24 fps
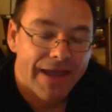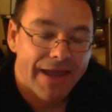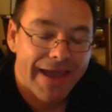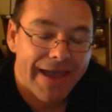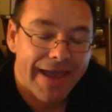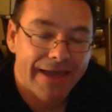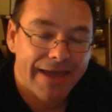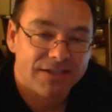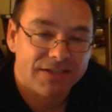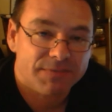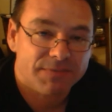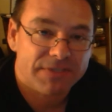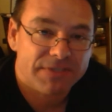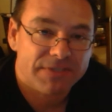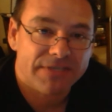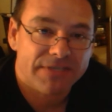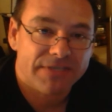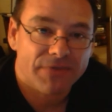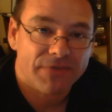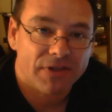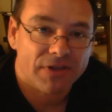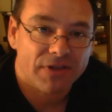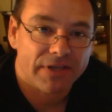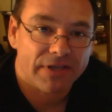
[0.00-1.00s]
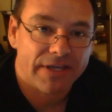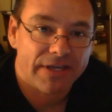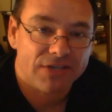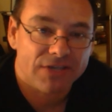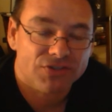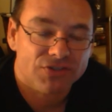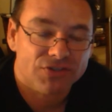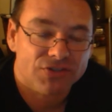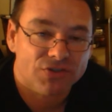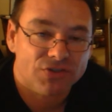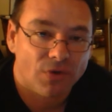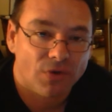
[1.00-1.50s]
and specifically
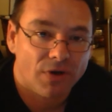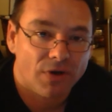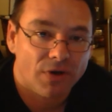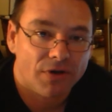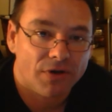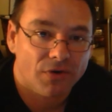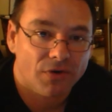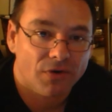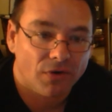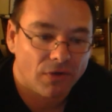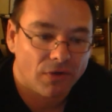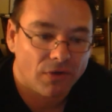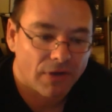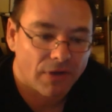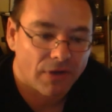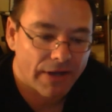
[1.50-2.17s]
historical